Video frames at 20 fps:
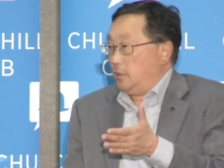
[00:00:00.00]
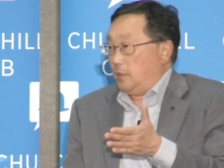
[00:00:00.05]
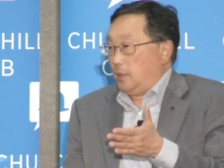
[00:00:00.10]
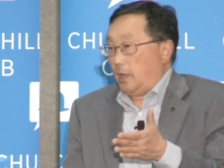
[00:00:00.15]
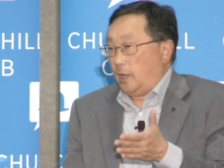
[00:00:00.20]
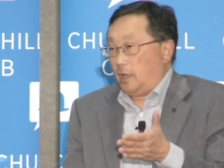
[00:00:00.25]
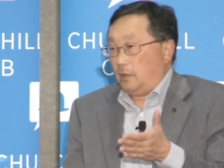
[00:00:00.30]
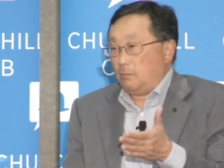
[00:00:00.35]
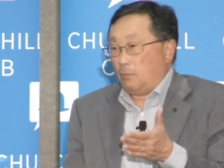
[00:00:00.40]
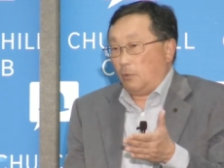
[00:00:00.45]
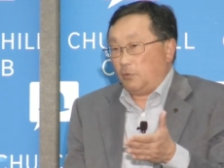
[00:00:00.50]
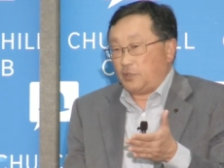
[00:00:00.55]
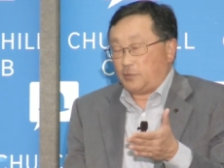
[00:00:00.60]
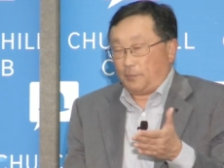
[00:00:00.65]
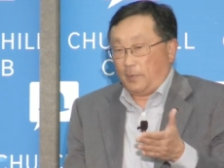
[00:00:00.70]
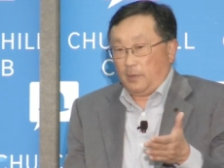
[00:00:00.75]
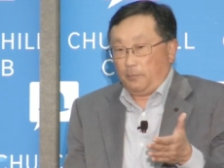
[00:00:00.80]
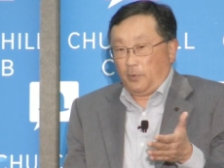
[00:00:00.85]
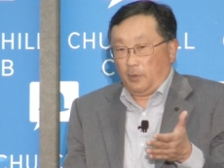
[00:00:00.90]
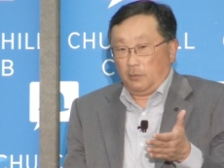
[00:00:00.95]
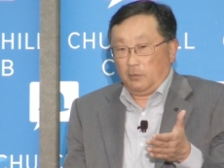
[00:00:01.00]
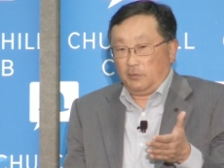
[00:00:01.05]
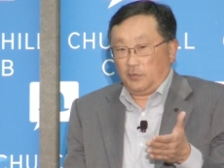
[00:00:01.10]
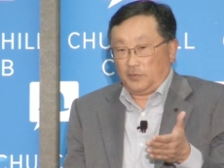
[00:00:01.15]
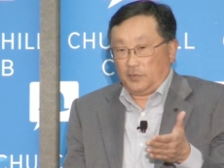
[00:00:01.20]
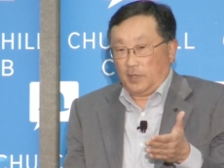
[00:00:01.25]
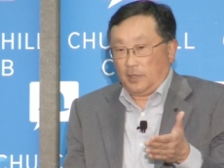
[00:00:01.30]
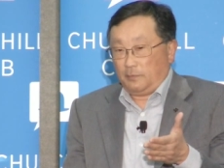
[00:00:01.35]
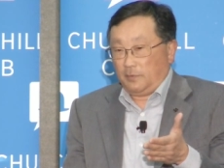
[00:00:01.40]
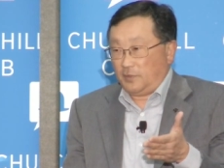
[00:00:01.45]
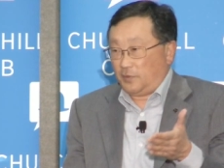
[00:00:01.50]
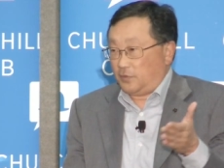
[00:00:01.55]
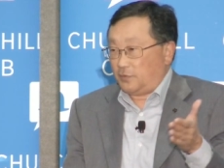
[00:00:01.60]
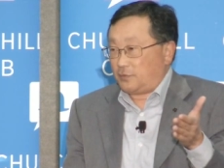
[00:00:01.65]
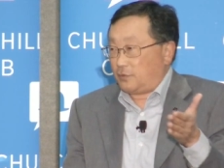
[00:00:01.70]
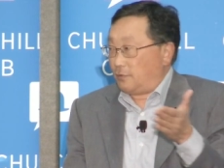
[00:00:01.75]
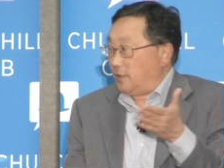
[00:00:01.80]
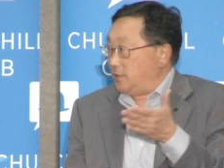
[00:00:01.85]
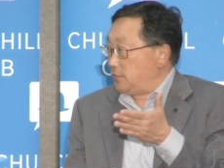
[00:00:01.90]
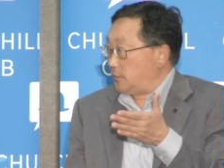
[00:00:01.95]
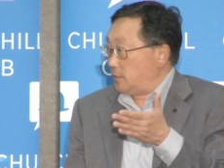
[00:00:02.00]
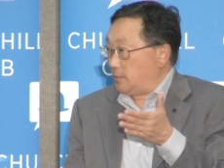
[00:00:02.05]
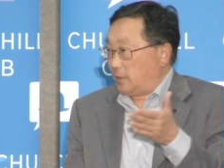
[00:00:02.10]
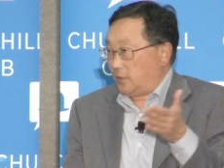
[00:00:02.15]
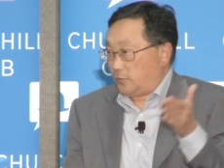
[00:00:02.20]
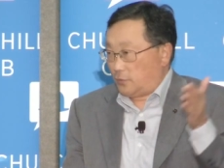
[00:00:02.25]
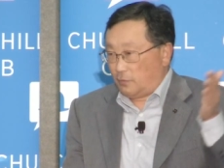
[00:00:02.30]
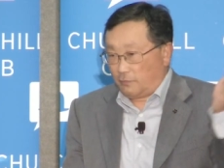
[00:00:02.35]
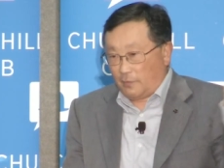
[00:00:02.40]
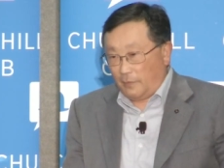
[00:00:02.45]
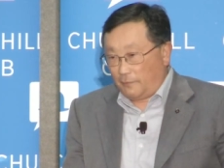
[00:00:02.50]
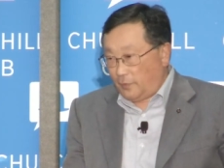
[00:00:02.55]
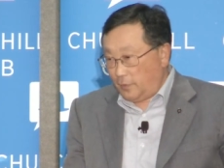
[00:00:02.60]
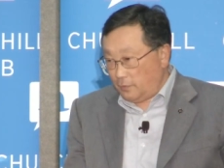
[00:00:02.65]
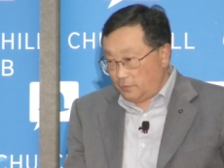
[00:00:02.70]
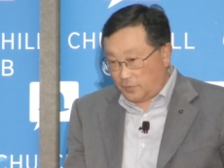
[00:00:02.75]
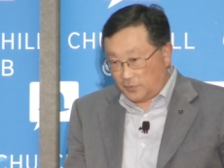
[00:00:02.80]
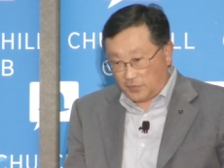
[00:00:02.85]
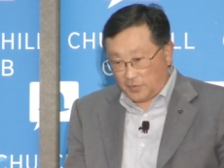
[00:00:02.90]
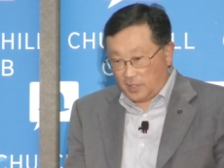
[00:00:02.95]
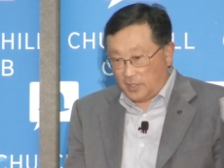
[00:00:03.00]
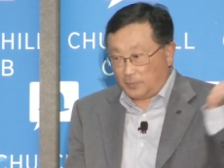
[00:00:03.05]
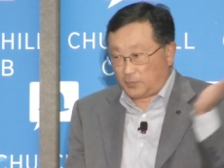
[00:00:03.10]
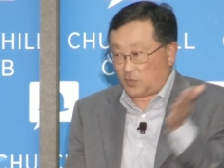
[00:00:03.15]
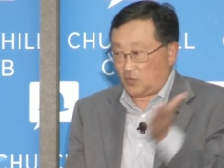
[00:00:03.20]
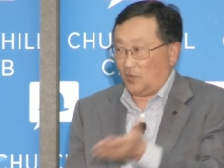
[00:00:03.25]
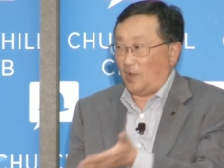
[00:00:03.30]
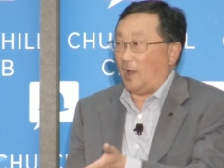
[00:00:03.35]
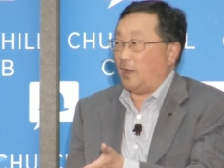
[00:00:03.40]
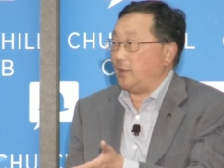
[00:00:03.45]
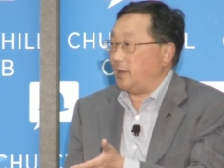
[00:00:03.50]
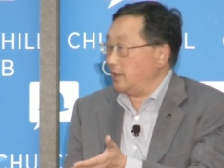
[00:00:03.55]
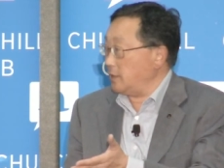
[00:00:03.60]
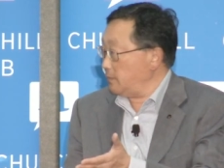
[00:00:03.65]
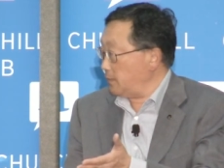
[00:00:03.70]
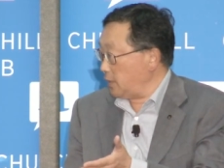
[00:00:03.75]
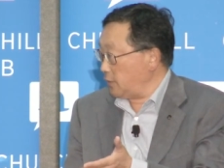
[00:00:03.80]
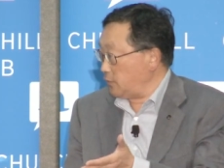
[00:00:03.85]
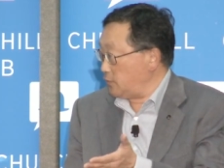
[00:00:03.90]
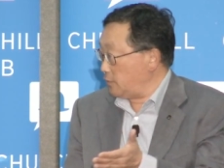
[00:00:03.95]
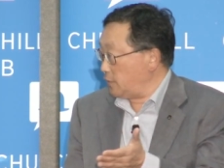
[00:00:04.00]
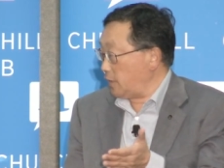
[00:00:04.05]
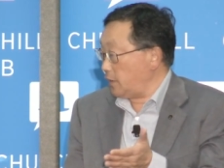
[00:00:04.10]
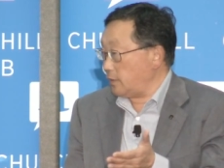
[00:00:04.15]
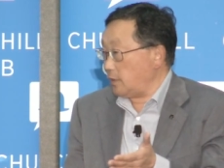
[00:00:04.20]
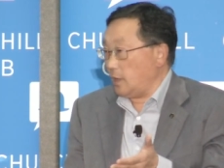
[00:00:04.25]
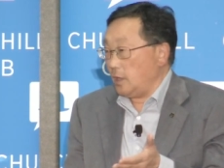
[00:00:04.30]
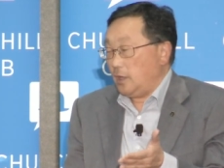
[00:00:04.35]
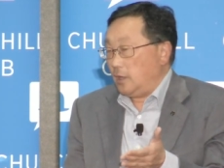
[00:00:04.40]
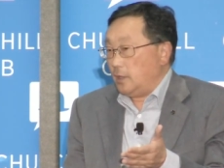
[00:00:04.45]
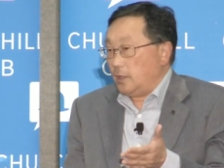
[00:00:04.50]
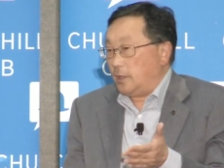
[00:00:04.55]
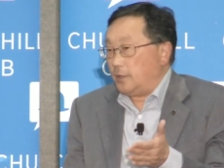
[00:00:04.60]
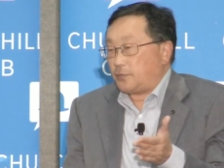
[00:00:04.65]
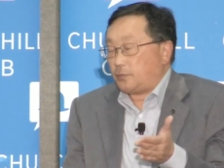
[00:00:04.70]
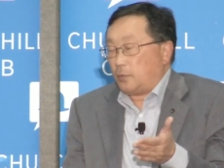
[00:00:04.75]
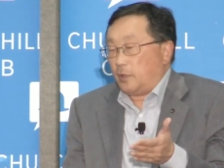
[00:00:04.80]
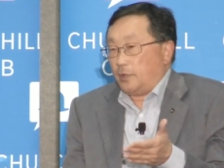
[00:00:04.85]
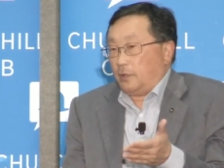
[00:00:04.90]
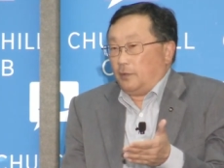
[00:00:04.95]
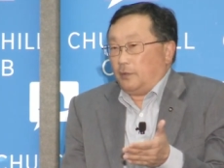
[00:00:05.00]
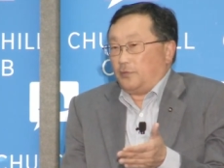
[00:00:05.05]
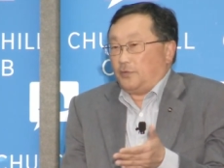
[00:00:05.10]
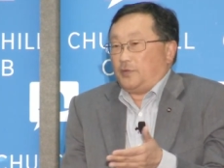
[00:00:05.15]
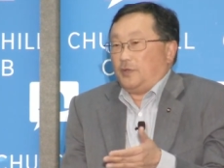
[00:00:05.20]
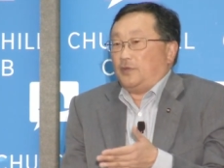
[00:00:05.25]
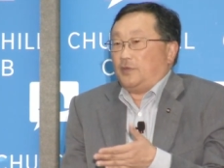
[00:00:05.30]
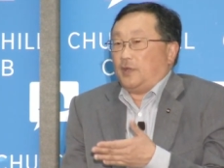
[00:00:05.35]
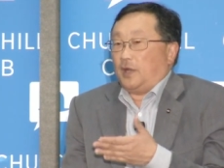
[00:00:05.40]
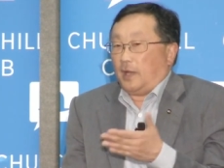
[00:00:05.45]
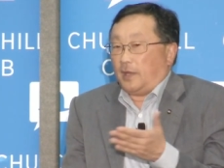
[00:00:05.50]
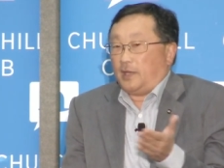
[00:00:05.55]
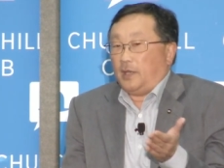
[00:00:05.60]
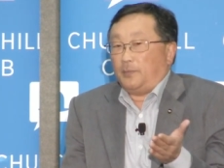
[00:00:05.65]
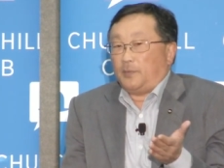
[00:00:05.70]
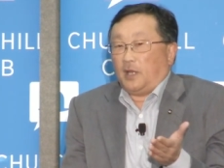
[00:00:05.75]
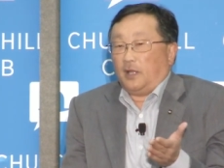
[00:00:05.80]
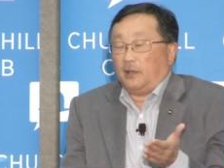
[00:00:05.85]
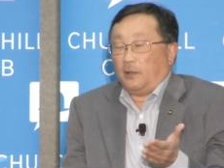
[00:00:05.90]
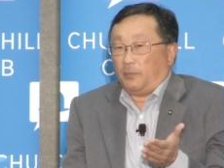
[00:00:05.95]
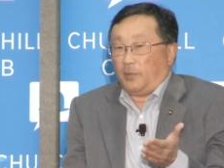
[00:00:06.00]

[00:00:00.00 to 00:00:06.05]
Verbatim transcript: And most people will say, well, this is crazy because your revenue just keeps sliding because you can. It's one of those things that I keep telling